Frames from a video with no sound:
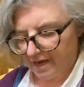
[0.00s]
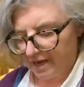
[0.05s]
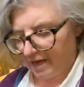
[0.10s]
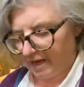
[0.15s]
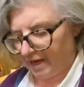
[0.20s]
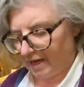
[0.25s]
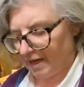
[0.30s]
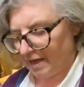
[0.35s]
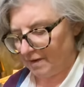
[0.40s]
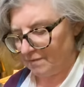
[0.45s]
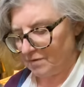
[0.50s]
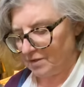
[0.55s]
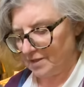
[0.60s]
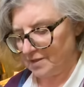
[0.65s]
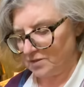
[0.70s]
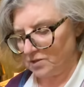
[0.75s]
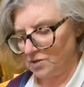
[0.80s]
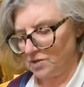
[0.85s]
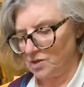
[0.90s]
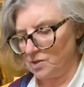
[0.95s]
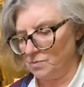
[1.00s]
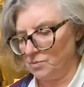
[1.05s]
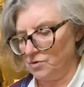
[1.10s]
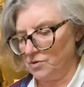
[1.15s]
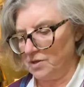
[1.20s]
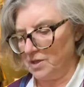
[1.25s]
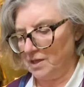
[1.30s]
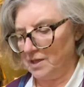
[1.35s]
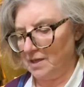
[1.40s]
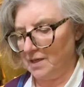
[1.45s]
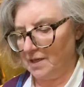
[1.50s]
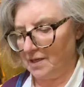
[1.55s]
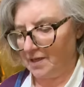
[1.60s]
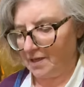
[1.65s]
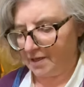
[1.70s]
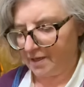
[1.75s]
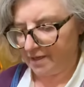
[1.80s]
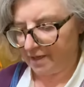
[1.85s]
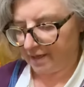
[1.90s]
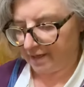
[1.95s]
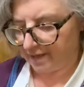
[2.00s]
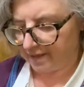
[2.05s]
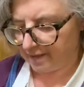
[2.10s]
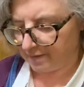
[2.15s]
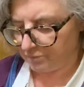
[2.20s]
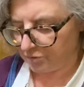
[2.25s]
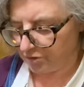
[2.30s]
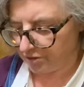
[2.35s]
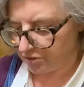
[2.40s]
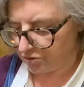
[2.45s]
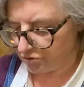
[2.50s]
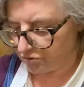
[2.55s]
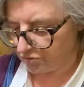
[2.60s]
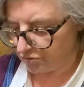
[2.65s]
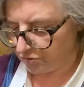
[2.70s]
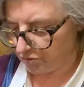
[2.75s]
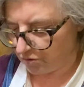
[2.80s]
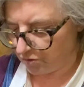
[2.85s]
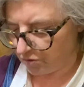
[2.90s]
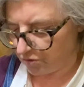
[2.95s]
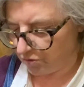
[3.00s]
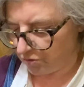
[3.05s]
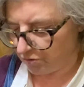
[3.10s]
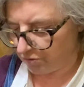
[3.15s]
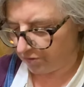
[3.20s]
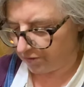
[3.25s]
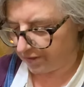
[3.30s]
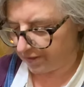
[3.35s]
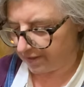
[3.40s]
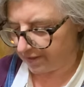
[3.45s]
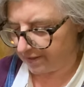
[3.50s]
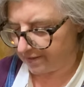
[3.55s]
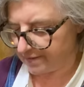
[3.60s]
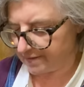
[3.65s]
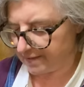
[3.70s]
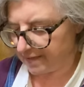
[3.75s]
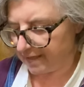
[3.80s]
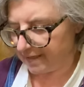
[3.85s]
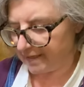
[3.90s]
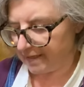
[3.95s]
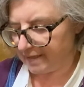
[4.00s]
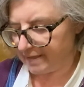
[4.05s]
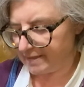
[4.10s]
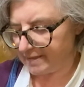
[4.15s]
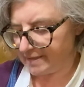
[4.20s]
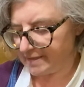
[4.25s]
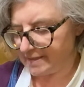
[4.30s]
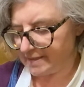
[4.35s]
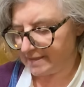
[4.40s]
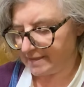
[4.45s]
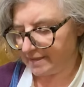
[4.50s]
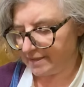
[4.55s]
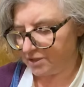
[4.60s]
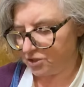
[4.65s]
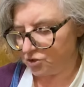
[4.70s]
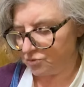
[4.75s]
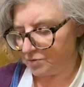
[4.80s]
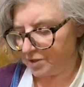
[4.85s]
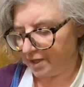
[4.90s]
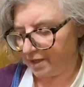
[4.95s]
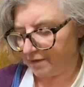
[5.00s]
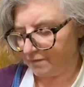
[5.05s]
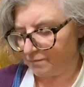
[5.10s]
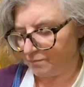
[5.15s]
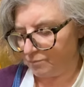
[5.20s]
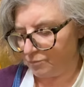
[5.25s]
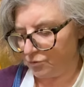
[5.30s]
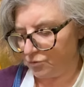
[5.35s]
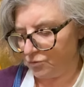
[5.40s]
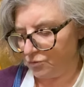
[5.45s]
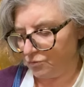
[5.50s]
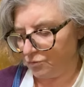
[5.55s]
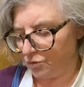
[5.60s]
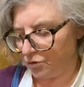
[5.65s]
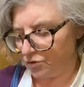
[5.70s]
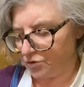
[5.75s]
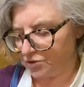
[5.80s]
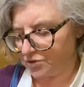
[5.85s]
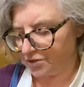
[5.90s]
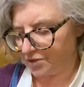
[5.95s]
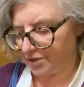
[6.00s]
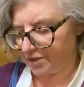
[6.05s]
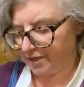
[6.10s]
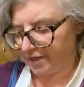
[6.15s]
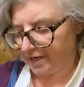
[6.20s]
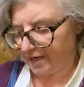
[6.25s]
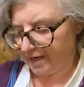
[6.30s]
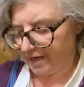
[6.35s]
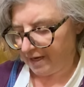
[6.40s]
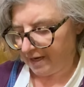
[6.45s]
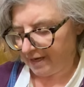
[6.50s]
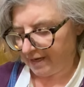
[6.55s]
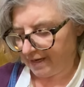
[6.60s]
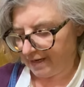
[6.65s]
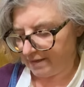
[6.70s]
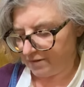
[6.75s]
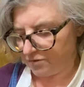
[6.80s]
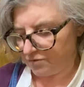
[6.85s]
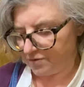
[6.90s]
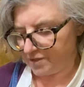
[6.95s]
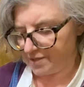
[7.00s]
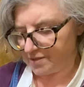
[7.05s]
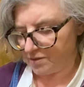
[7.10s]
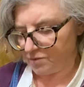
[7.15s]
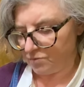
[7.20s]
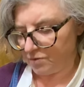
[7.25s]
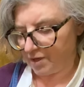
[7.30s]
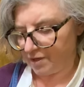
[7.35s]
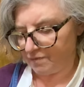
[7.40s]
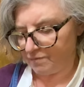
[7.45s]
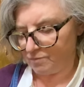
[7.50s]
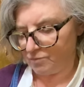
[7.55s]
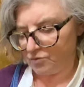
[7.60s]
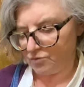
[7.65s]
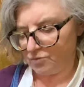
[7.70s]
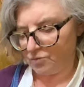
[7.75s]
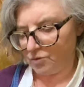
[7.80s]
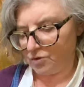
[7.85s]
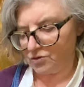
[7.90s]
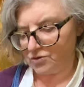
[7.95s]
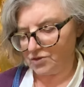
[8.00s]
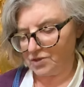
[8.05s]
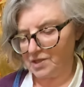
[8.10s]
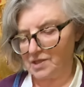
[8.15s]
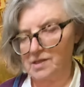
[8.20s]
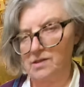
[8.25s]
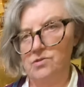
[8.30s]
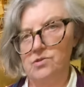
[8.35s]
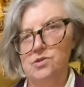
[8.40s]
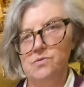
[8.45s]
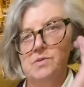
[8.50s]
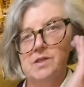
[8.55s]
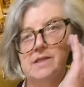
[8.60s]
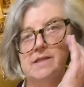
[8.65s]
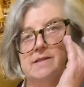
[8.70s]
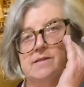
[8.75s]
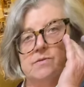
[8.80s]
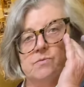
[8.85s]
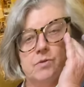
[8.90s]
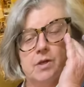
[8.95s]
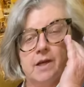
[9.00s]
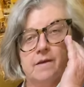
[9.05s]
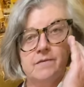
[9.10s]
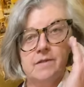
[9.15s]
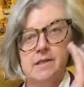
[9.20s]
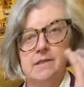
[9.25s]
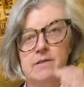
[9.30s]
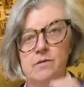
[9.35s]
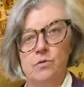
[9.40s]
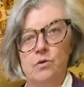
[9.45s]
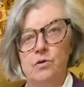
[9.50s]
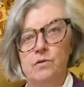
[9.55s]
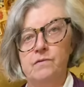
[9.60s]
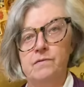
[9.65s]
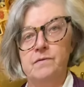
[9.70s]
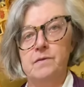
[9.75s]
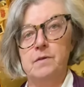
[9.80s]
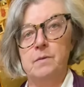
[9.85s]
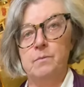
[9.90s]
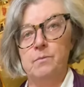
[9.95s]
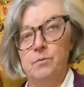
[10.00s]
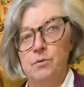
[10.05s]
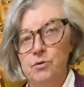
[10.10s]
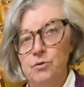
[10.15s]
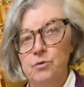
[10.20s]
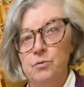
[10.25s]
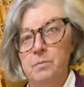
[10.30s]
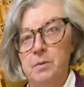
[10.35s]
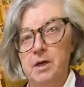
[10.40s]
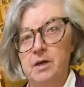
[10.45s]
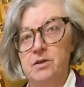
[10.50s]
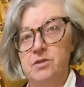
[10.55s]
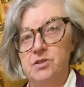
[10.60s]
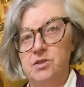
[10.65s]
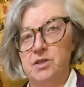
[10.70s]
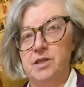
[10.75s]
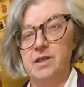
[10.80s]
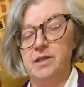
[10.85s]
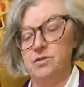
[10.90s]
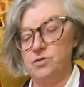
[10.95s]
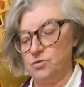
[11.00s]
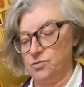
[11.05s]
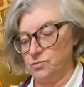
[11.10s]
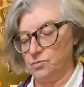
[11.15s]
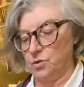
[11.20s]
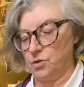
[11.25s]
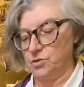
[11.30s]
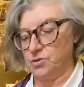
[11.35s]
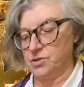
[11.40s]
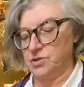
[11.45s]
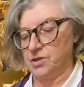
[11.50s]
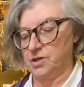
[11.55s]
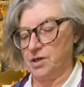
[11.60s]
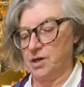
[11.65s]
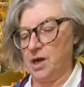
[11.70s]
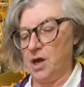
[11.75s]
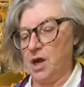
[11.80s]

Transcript: I have a little spoon here, and I'm going to lower it, and at this stage we have blue water. And the reason we have blue water is because we have dissolved blue powder into water.